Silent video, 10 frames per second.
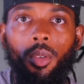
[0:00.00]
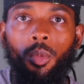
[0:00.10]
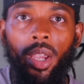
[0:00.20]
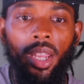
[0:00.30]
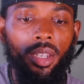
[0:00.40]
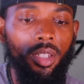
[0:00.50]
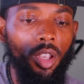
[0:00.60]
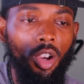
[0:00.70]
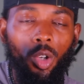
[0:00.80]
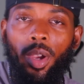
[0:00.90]
When
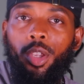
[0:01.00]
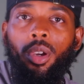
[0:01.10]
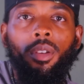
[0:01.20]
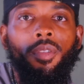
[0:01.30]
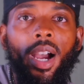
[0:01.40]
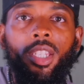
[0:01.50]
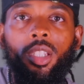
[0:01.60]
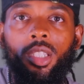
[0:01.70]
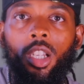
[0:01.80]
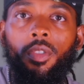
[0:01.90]
the only way you're going to find
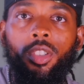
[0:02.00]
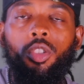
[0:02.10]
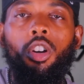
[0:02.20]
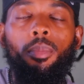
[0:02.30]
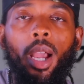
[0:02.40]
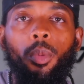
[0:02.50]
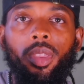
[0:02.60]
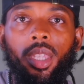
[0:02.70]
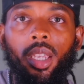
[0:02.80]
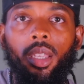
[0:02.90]
yourself is going back
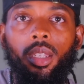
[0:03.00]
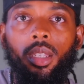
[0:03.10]
within.